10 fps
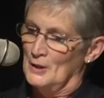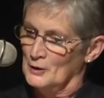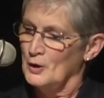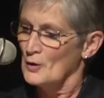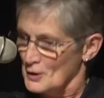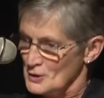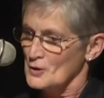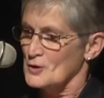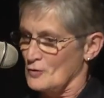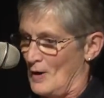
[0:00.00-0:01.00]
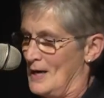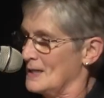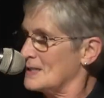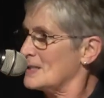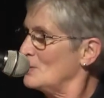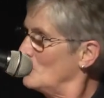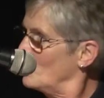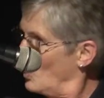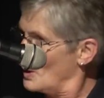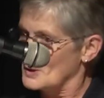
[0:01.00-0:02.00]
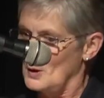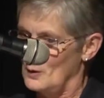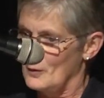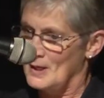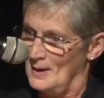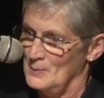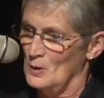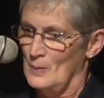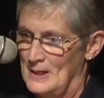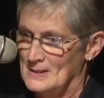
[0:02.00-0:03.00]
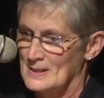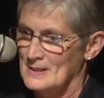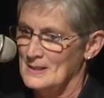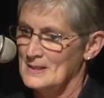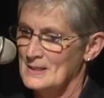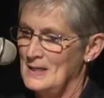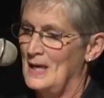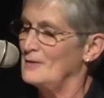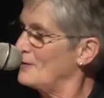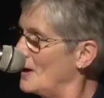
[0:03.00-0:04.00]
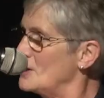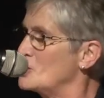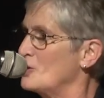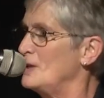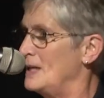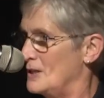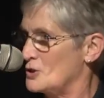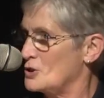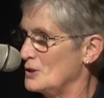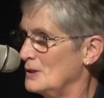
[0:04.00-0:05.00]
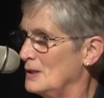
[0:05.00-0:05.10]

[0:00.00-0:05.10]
Learn your strengths, work to overcome your weaknesses, and find your niche.